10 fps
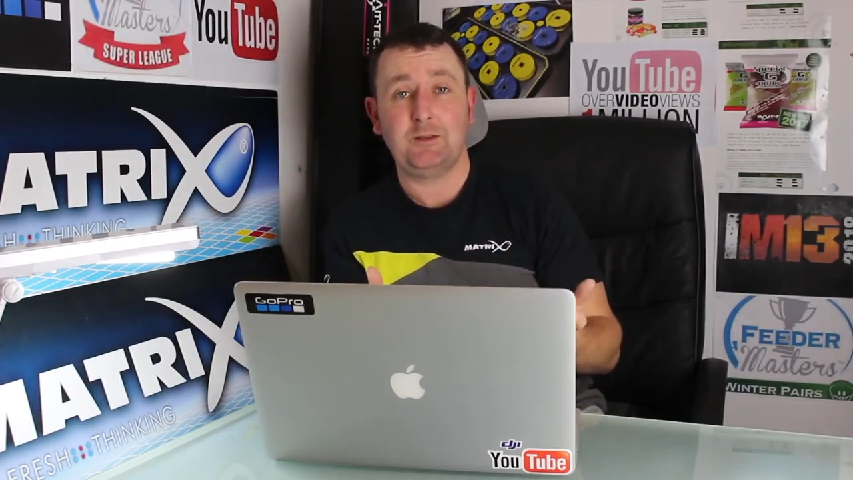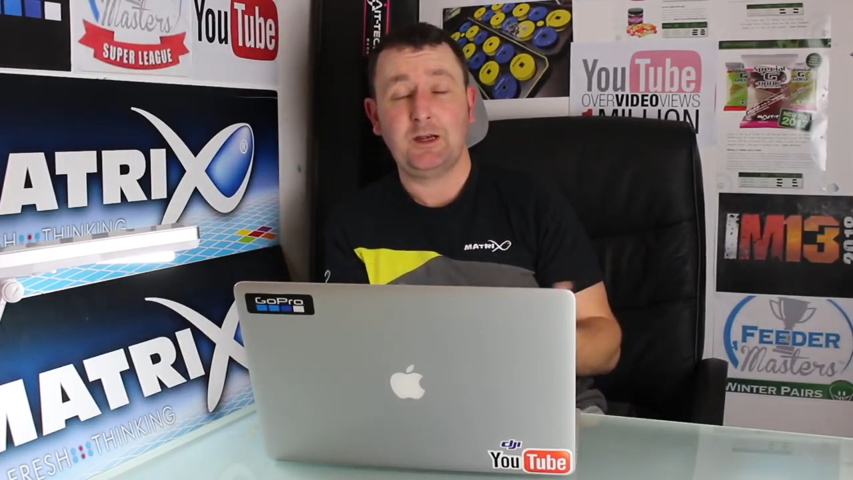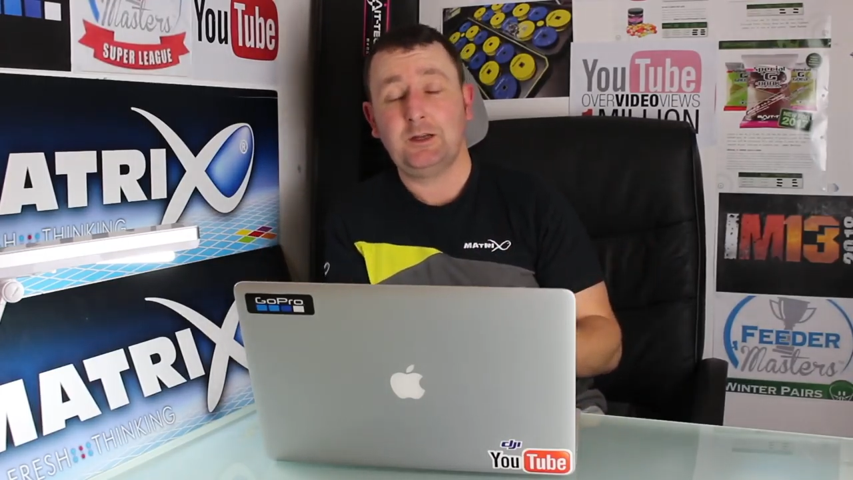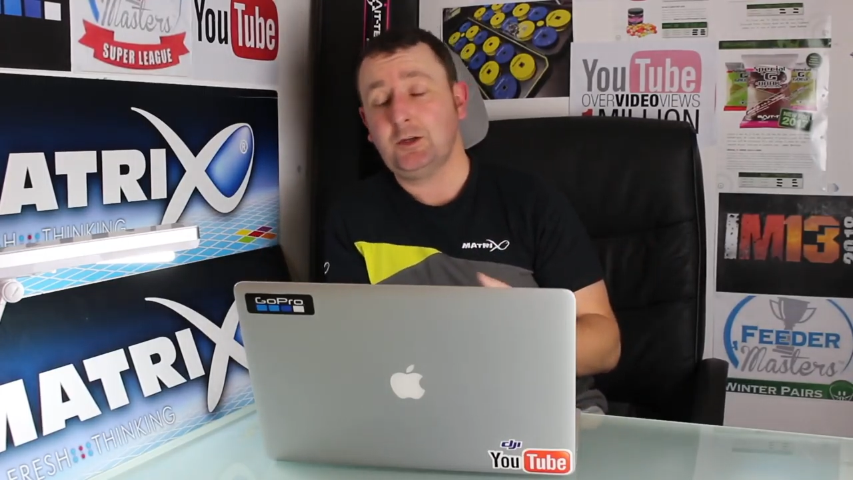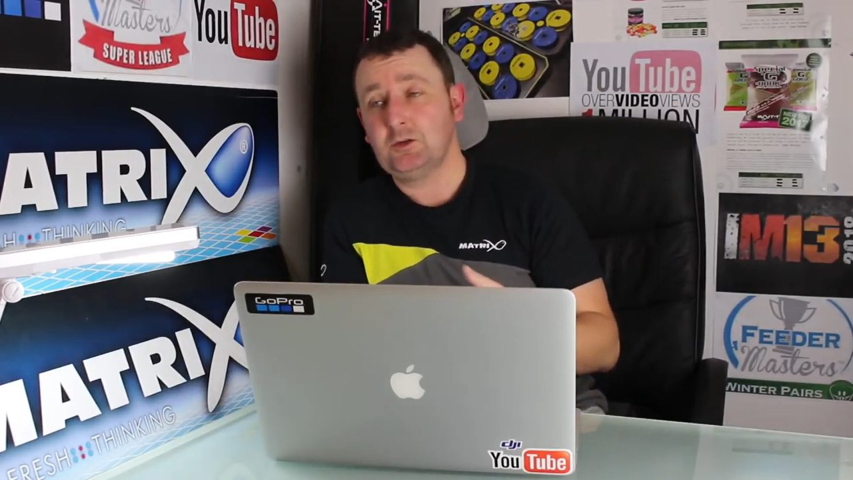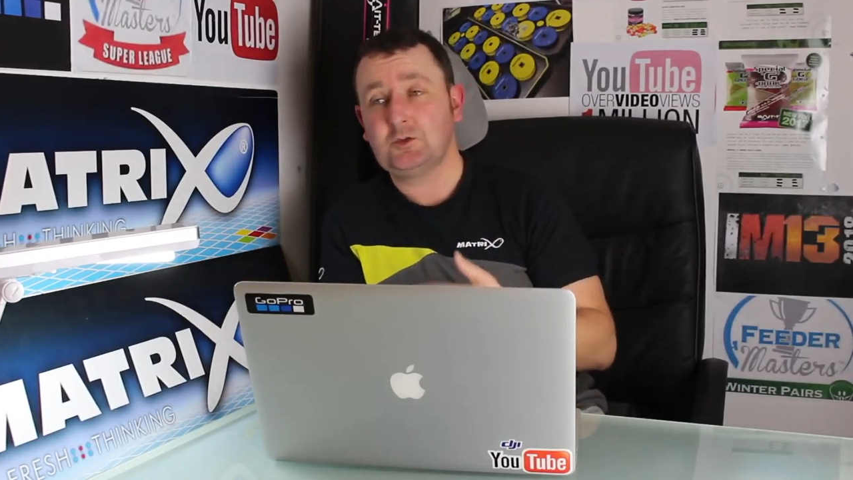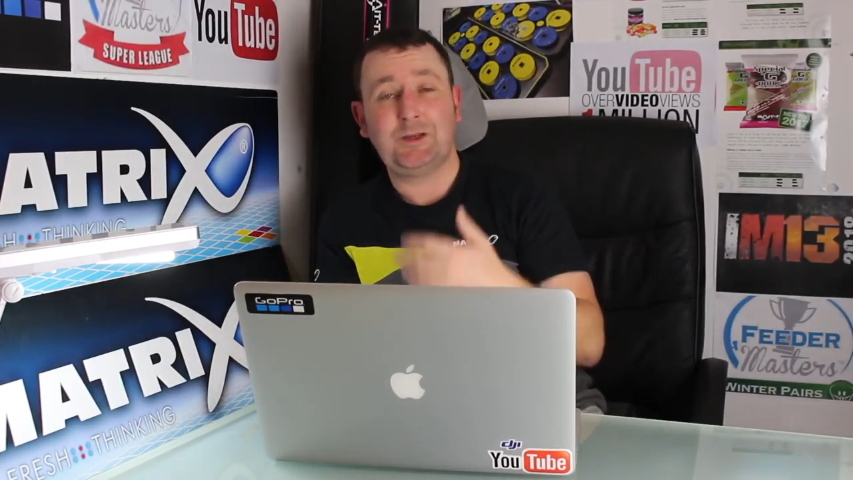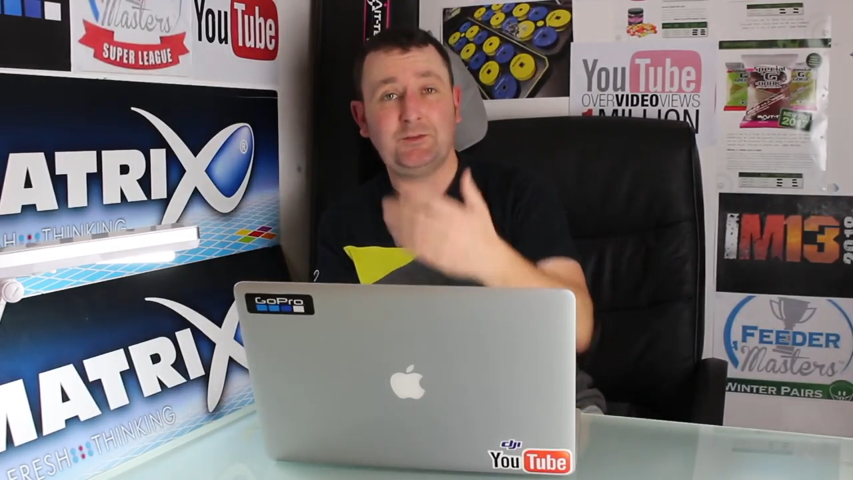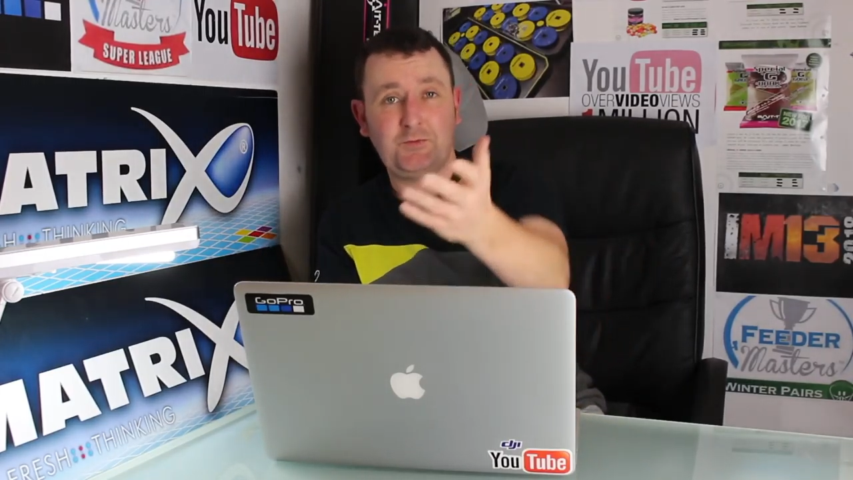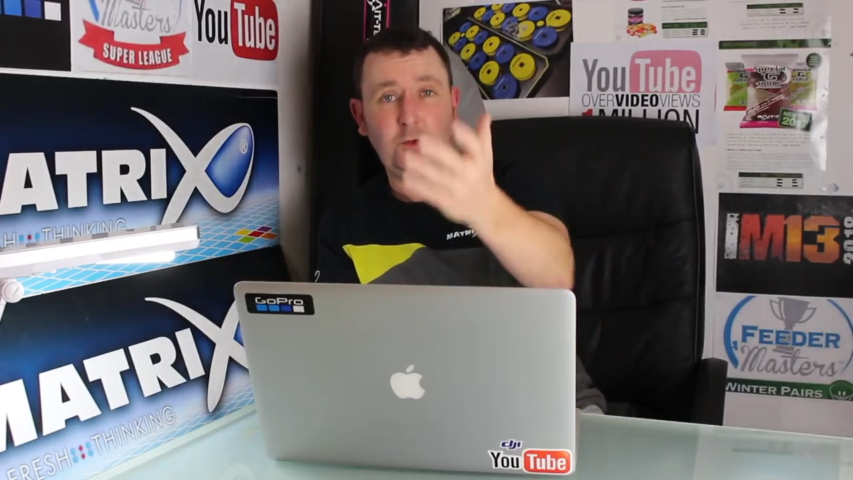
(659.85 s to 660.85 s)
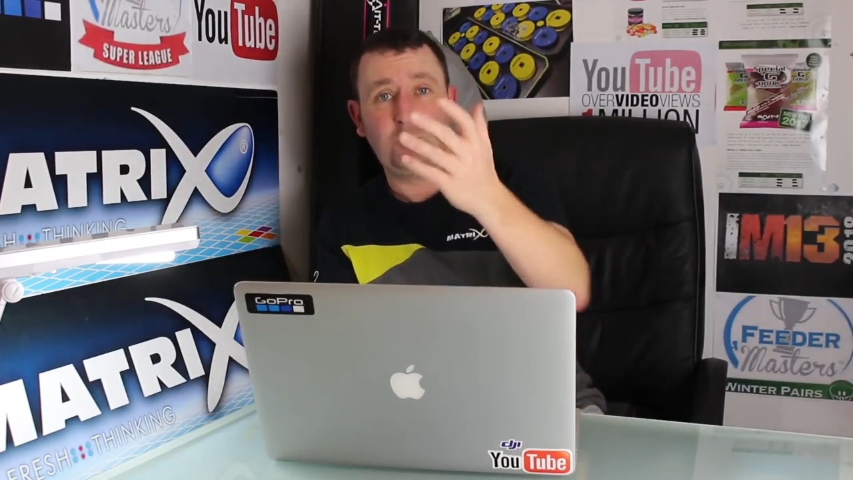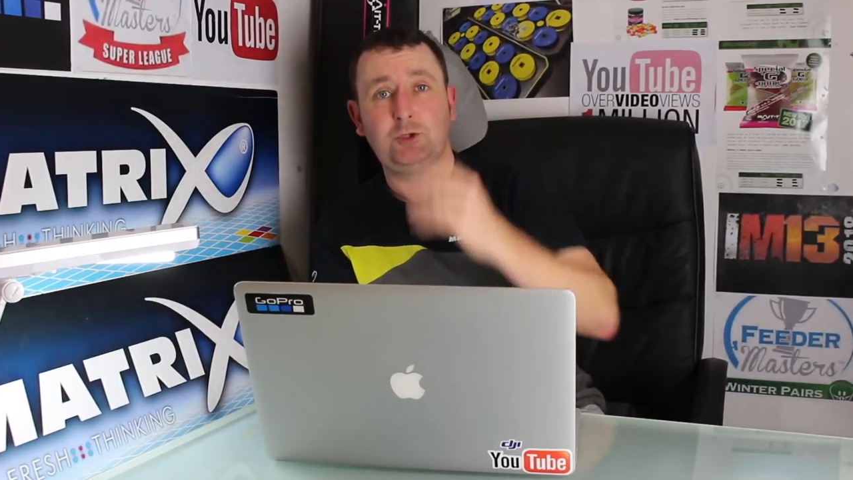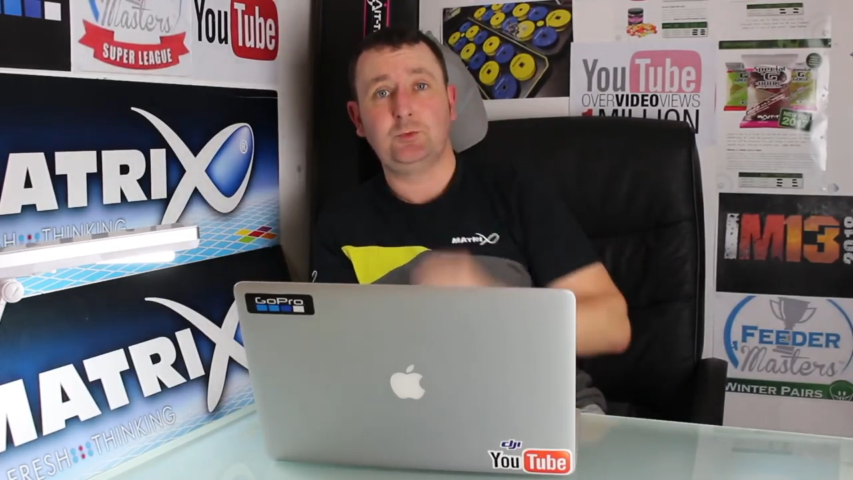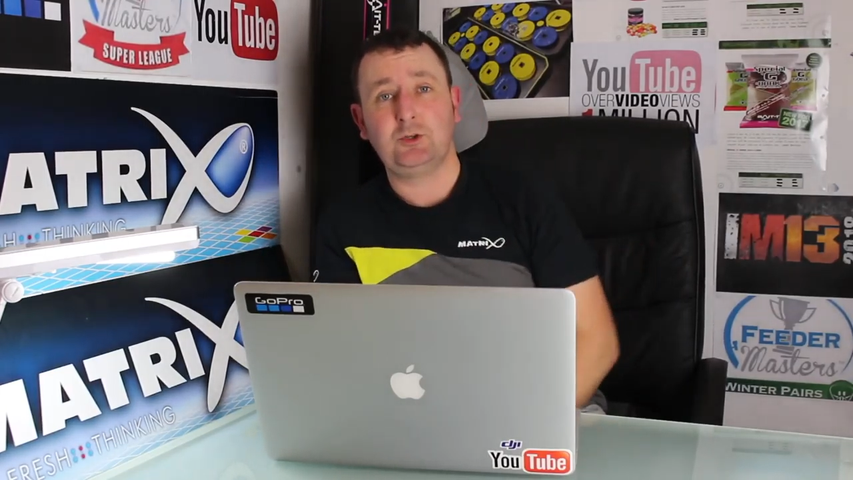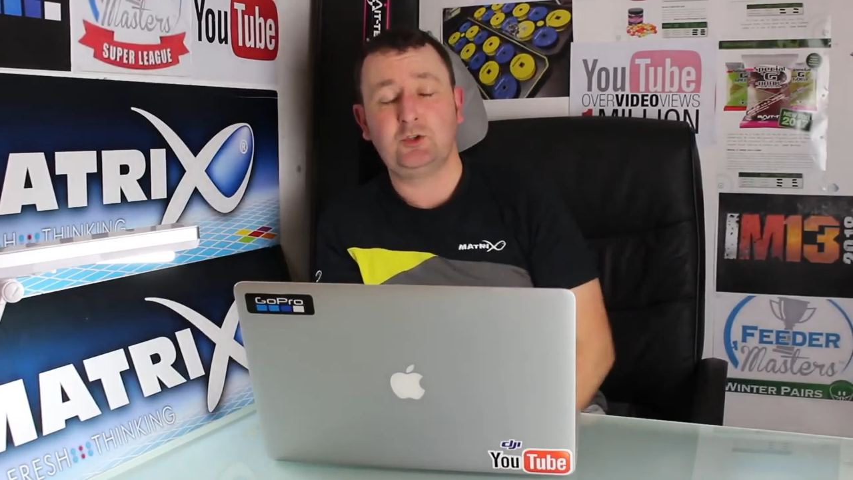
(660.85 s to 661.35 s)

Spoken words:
of that, you could spend a fortune,